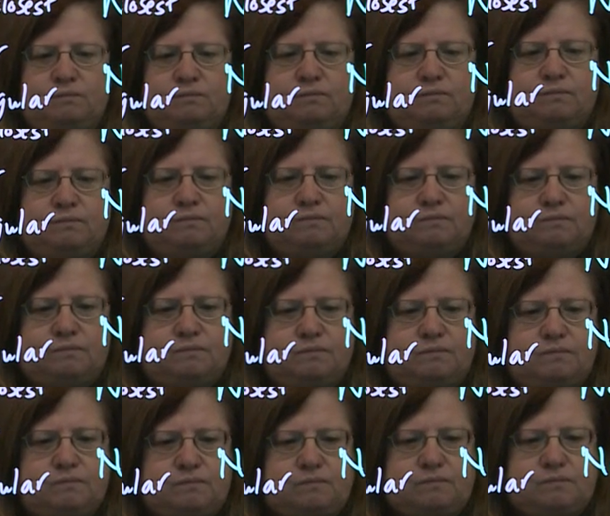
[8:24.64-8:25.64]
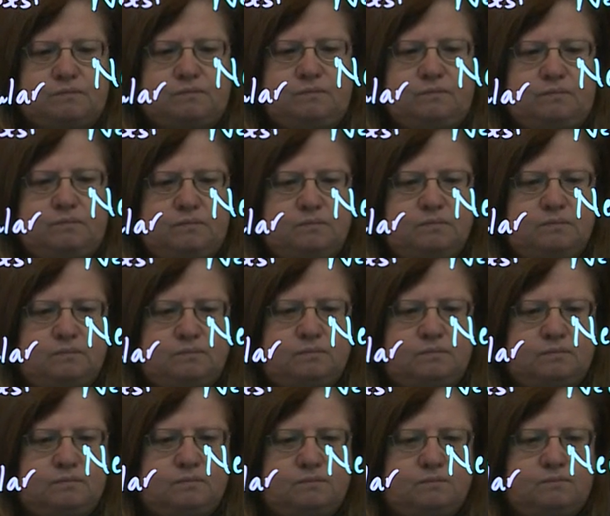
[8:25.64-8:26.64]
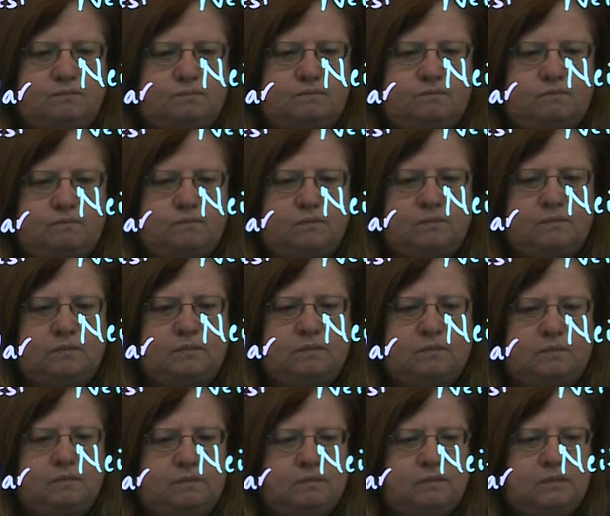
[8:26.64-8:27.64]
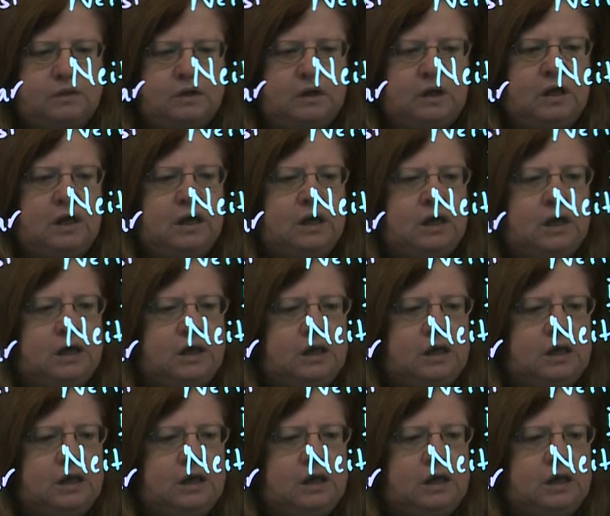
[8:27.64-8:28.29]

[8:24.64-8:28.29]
(no one is talking)